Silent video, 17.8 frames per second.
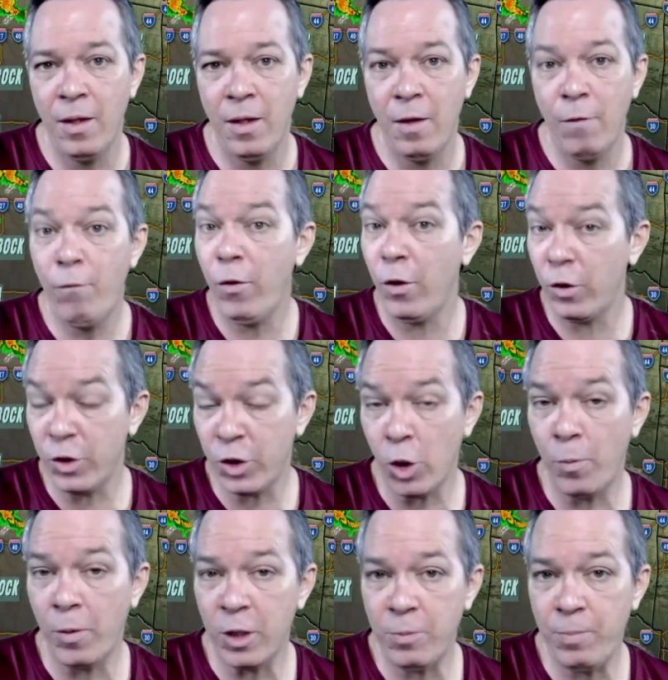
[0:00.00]
feel
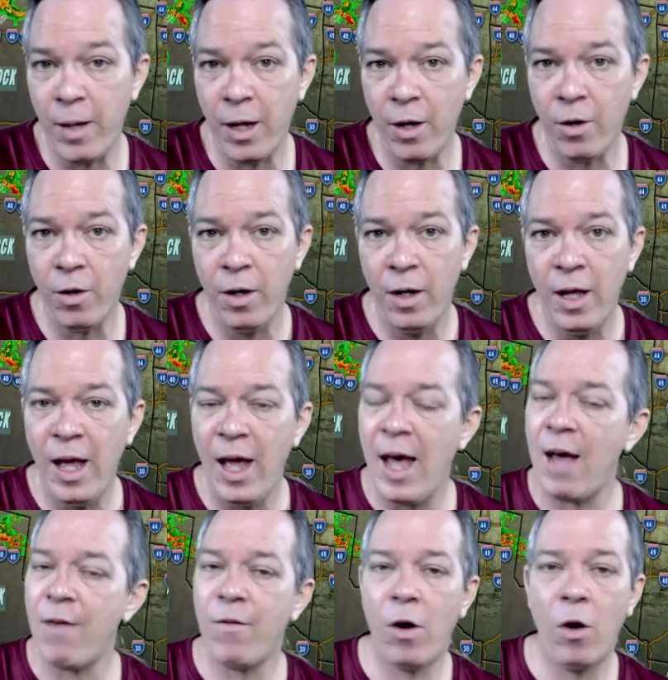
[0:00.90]
so much better,
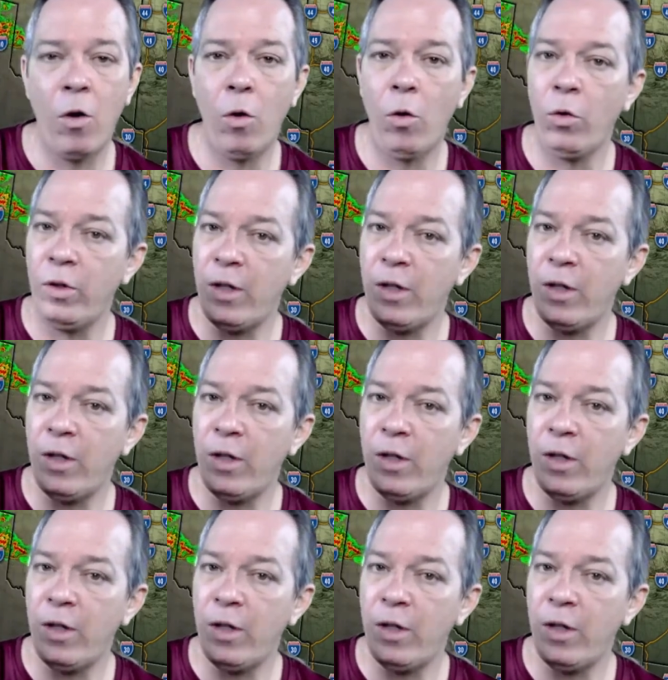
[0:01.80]
have a whole